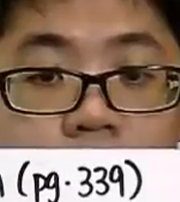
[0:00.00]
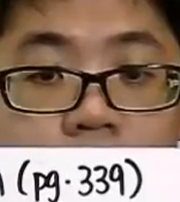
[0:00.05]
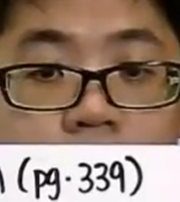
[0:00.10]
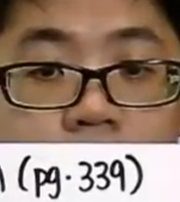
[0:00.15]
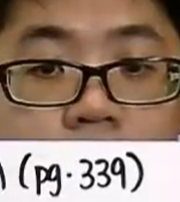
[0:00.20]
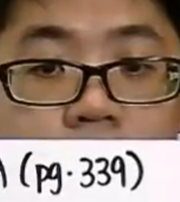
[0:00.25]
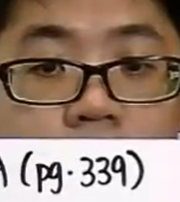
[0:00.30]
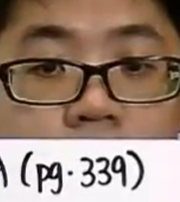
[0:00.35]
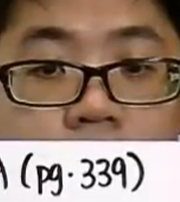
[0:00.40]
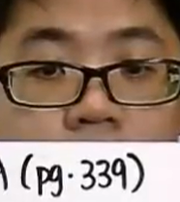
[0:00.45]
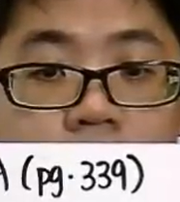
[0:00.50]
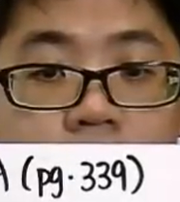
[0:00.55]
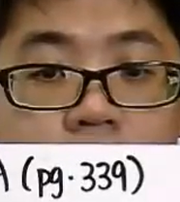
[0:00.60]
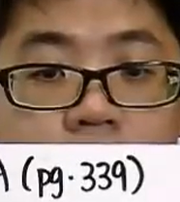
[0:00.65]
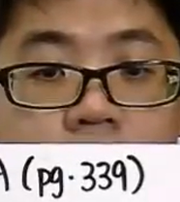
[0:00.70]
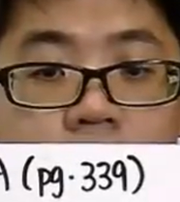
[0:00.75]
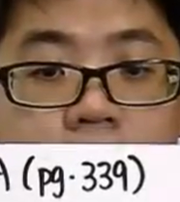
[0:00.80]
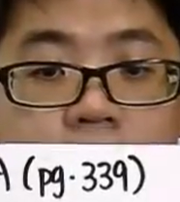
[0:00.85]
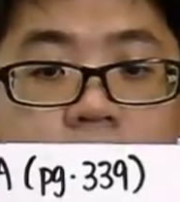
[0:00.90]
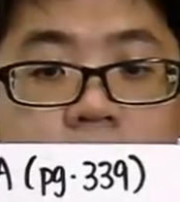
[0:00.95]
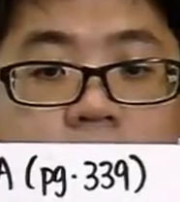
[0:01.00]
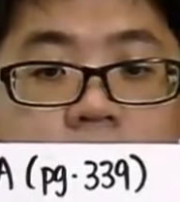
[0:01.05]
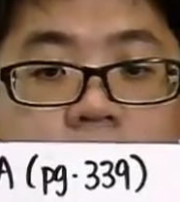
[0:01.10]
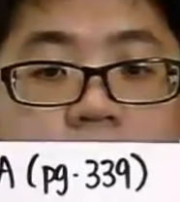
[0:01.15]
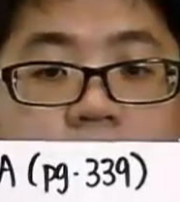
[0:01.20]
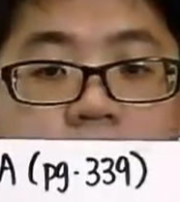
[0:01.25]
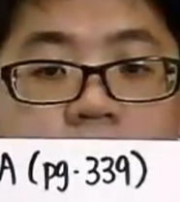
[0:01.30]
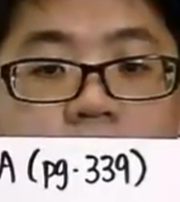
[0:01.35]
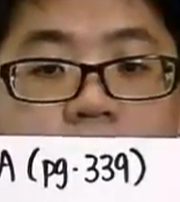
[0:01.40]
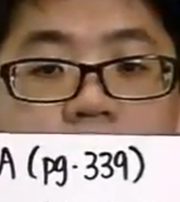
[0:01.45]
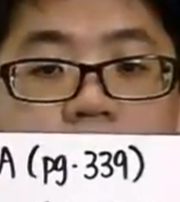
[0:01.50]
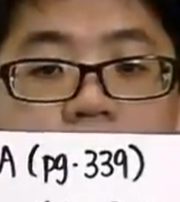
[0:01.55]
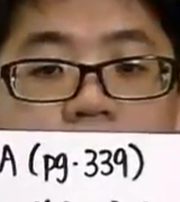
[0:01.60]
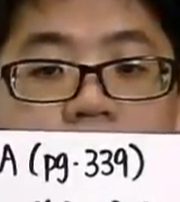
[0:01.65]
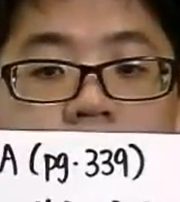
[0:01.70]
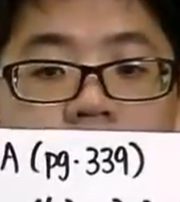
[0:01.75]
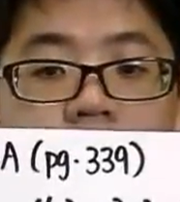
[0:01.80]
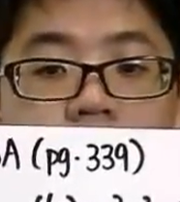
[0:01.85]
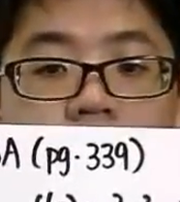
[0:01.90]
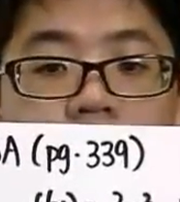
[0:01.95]
And if you're going to solve this
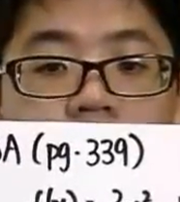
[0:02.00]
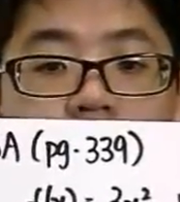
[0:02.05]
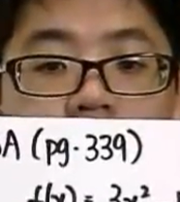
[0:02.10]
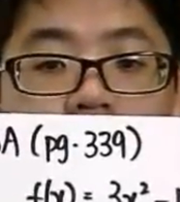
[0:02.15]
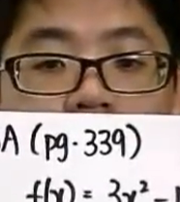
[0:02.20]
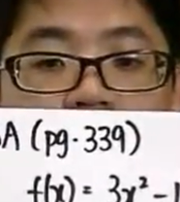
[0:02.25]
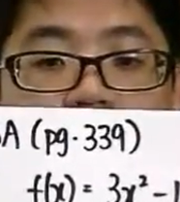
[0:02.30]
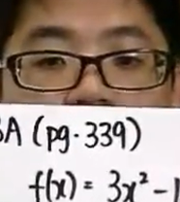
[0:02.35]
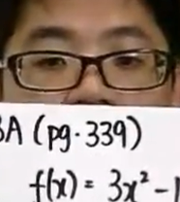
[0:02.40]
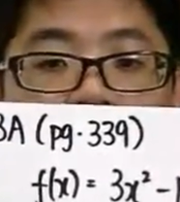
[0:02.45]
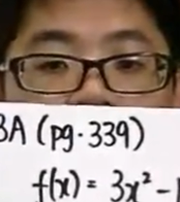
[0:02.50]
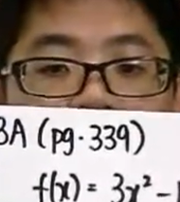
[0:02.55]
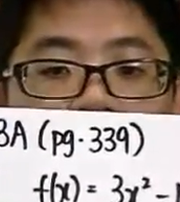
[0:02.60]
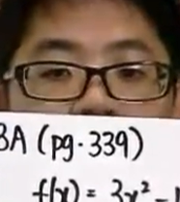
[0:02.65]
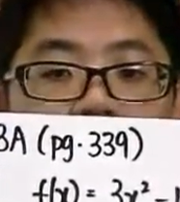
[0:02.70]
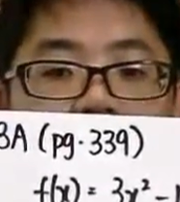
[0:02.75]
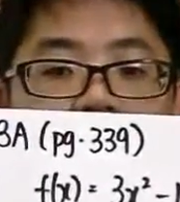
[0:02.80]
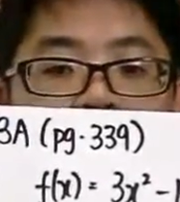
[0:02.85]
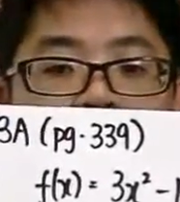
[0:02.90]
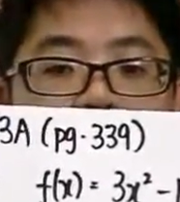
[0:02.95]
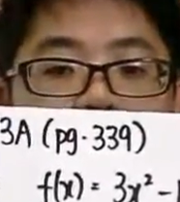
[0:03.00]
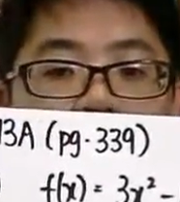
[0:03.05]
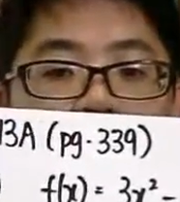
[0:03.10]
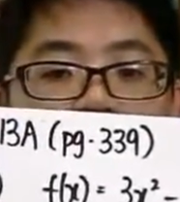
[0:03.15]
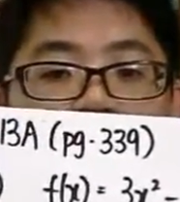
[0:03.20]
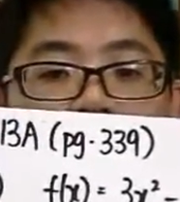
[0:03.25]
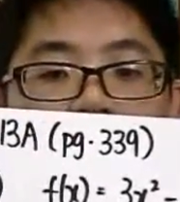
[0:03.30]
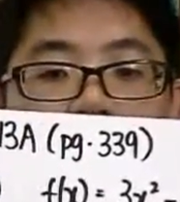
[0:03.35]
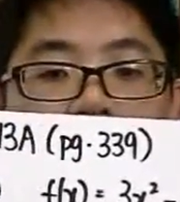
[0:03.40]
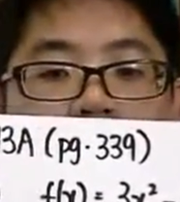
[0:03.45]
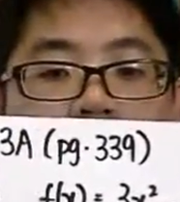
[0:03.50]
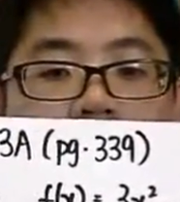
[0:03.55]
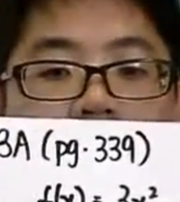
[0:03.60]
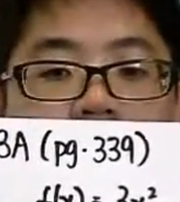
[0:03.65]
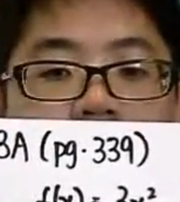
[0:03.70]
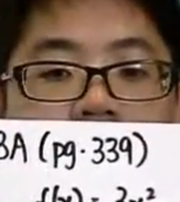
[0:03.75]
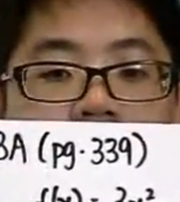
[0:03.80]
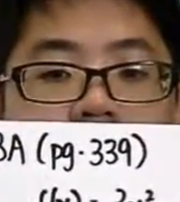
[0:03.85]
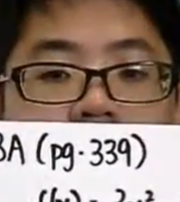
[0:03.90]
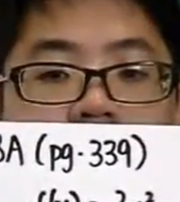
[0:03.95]
simple one, you get x
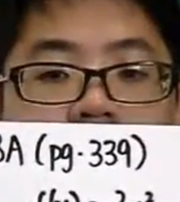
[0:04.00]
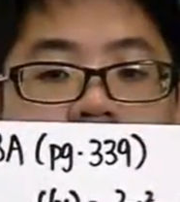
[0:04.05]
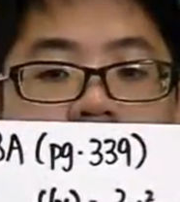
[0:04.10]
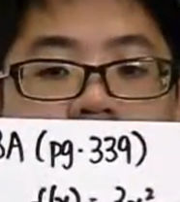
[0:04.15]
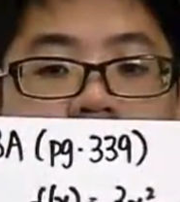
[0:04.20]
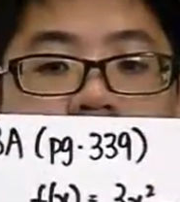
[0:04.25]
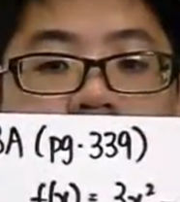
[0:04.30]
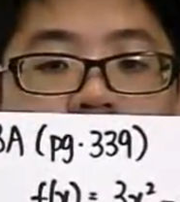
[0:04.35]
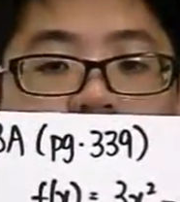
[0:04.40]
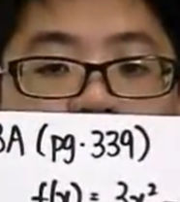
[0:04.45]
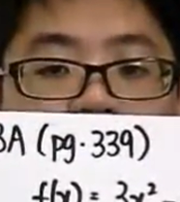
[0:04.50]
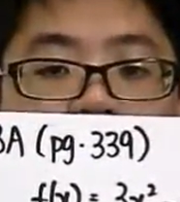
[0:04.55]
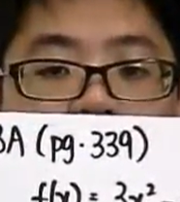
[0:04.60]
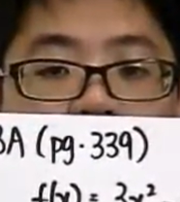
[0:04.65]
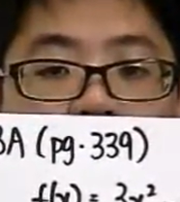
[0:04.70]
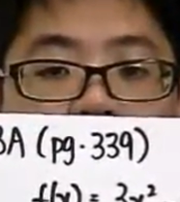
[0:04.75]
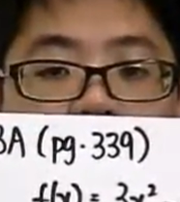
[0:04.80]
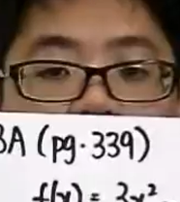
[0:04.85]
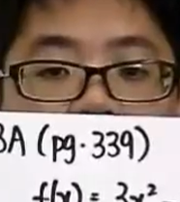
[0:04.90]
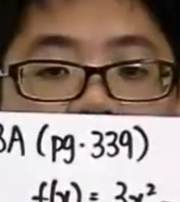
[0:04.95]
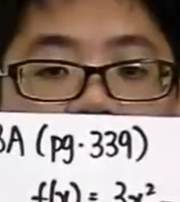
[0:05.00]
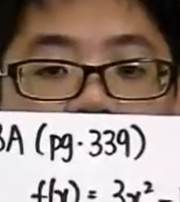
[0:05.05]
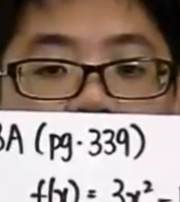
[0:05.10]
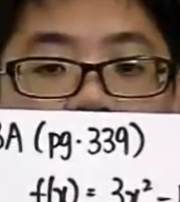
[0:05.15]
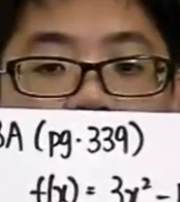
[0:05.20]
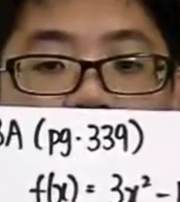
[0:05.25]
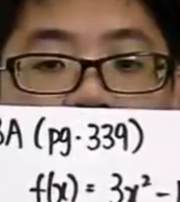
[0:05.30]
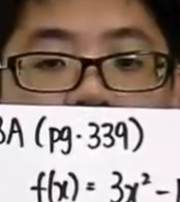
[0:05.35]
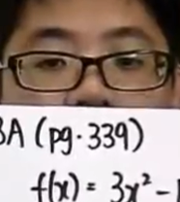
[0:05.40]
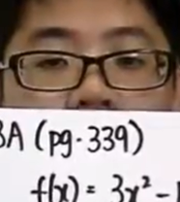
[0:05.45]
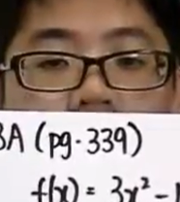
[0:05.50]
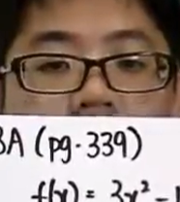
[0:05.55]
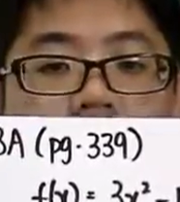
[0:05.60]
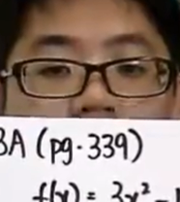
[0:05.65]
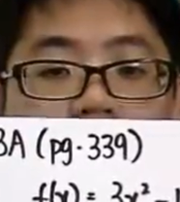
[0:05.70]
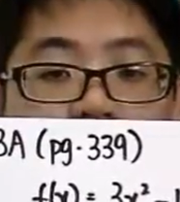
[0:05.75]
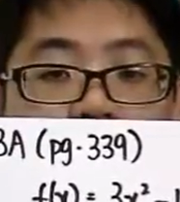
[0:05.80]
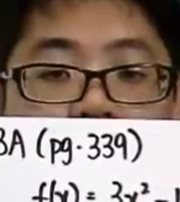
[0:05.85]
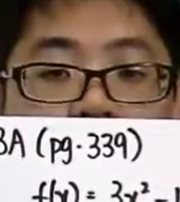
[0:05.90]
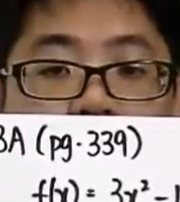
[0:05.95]
greater than 2 as your
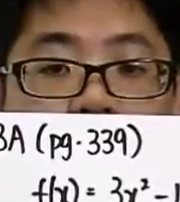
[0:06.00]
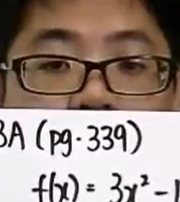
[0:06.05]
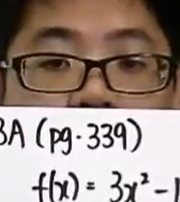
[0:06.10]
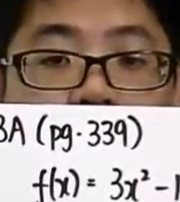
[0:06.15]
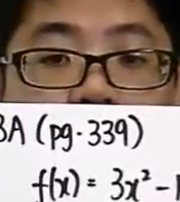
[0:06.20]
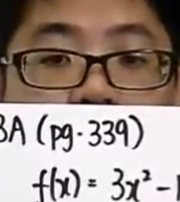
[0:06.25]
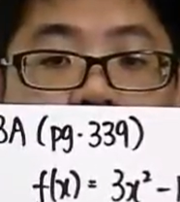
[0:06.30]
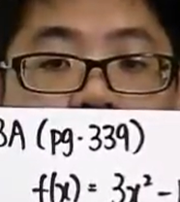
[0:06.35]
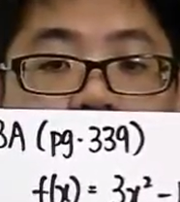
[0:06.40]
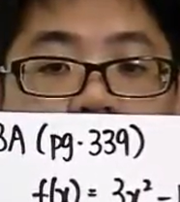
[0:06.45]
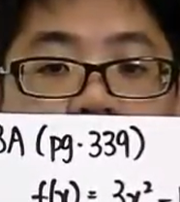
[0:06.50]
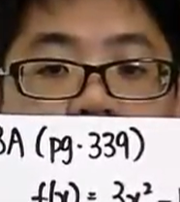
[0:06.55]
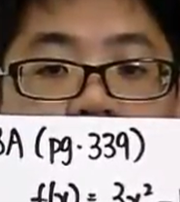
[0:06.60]
final answer.